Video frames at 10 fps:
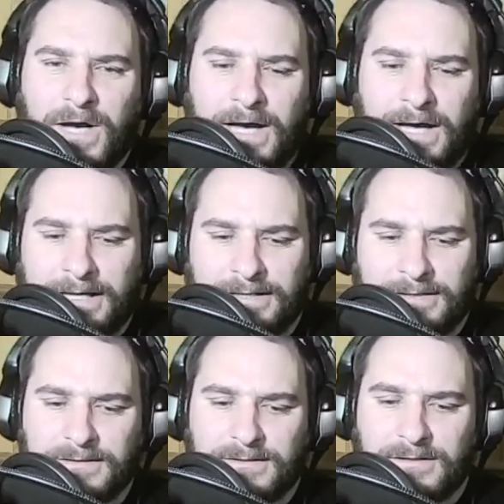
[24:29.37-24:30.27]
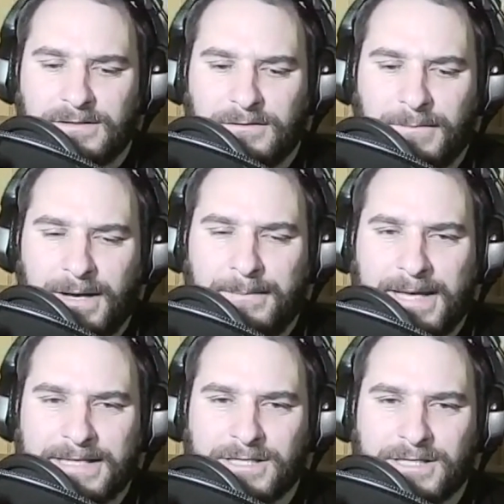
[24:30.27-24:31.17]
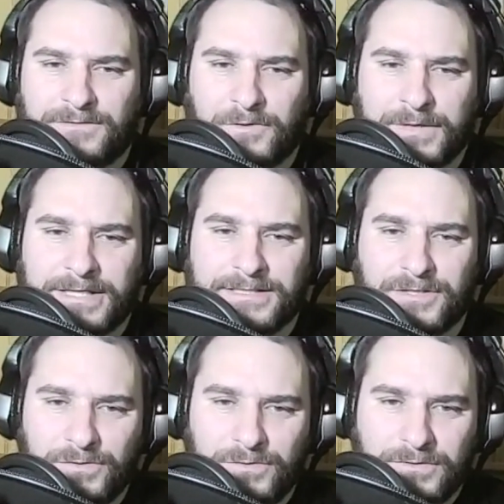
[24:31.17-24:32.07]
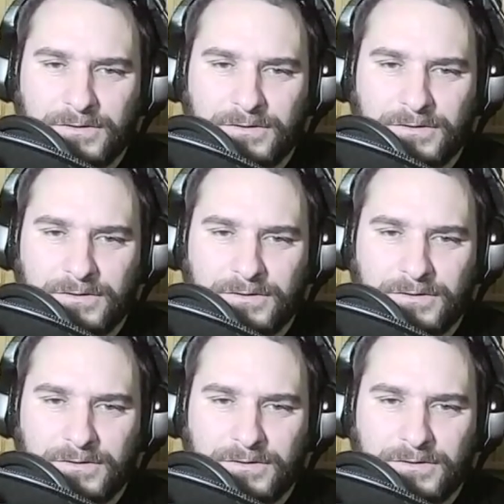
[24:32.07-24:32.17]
on my matchups for week 2.